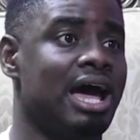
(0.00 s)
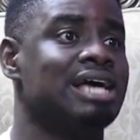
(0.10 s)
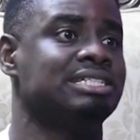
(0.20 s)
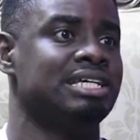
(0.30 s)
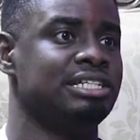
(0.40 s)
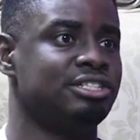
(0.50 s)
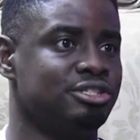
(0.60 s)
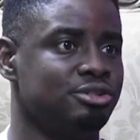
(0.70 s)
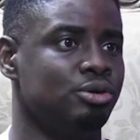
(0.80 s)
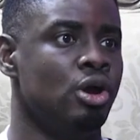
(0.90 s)
accent
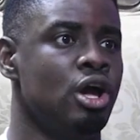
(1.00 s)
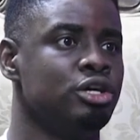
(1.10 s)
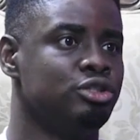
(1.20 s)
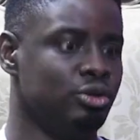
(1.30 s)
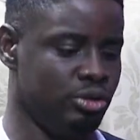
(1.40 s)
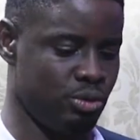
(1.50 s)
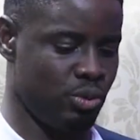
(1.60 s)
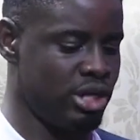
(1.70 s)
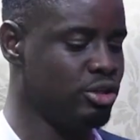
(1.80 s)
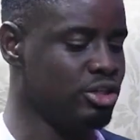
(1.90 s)
too. Okay. So the
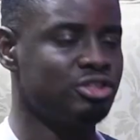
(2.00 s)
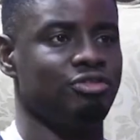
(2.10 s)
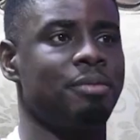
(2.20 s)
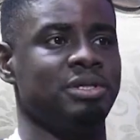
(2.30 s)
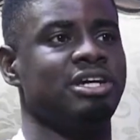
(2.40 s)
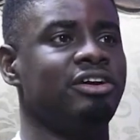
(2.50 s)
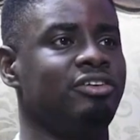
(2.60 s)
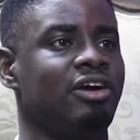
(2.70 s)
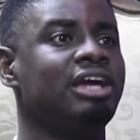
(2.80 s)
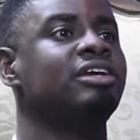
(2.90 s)
way you just wrap it around
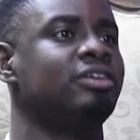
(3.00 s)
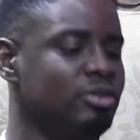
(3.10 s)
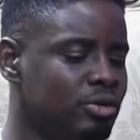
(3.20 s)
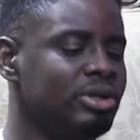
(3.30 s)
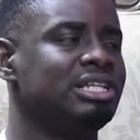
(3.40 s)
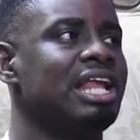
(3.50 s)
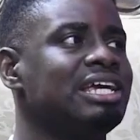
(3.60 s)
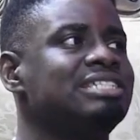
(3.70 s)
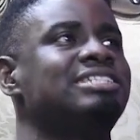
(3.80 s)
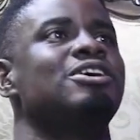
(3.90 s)
your, you know, it
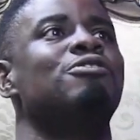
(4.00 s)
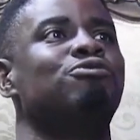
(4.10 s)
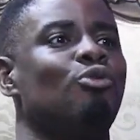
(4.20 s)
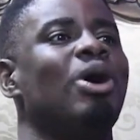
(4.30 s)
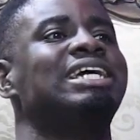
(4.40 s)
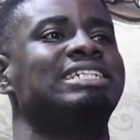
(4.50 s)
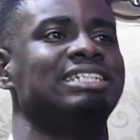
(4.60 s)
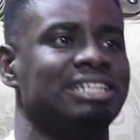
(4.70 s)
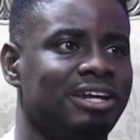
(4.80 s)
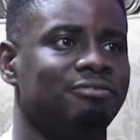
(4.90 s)
like self
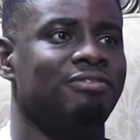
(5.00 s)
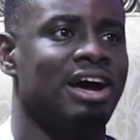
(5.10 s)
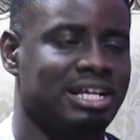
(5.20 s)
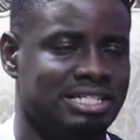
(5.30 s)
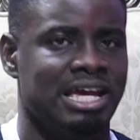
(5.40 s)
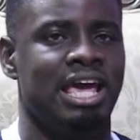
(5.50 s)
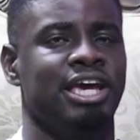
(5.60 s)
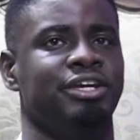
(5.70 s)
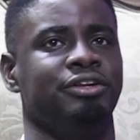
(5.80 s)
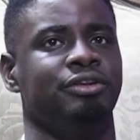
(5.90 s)
winding, in okay. fact.
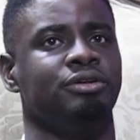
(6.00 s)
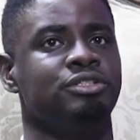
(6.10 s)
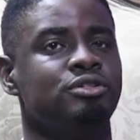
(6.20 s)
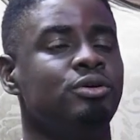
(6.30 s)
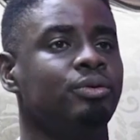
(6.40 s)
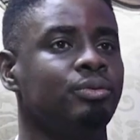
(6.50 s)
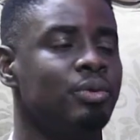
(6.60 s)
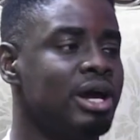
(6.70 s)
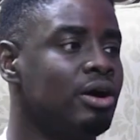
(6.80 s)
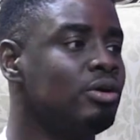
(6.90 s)
Okay. You know, so
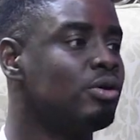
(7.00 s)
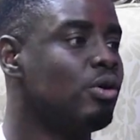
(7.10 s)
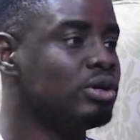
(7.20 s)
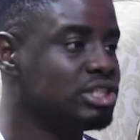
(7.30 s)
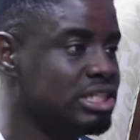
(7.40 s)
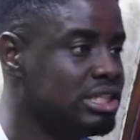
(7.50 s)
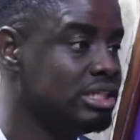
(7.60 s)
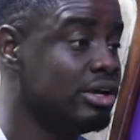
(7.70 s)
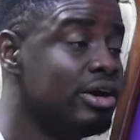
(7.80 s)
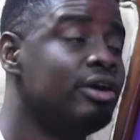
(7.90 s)
we're all gushing,
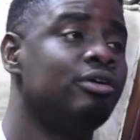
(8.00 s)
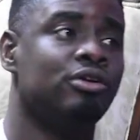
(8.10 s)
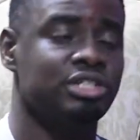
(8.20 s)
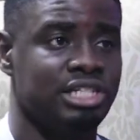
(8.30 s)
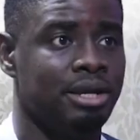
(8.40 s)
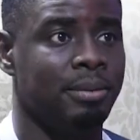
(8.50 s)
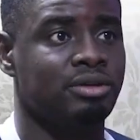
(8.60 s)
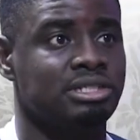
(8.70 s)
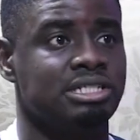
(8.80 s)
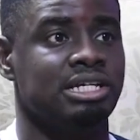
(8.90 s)
they were all gushing
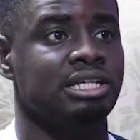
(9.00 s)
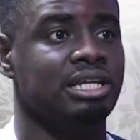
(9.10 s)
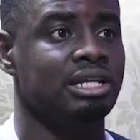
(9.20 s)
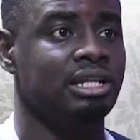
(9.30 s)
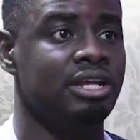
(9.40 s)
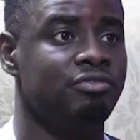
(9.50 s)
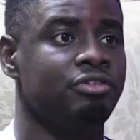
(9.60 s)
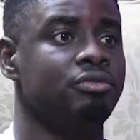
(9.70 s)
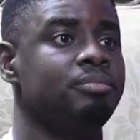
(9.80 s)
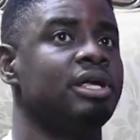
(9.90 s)
about it in the living
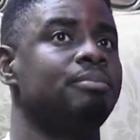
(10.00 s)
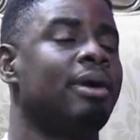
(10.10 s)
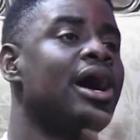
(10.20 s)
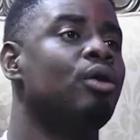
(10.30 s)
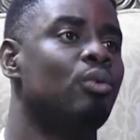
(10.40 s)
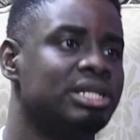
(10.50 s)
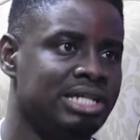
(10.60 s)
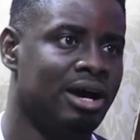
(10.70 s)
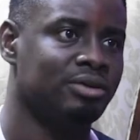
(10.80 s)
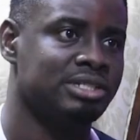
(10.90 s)
room. Then power went
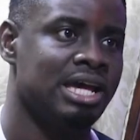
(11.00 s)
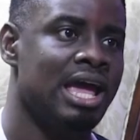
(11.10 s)
out